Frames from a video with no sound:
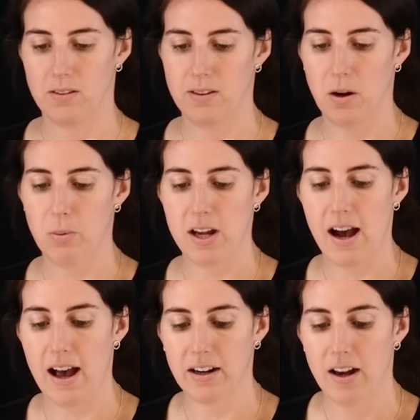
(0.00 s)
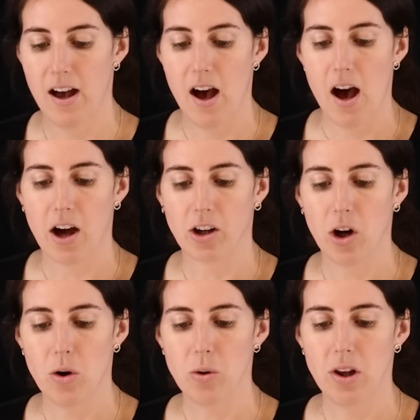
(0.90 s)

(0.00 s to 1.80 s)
So, we had a Code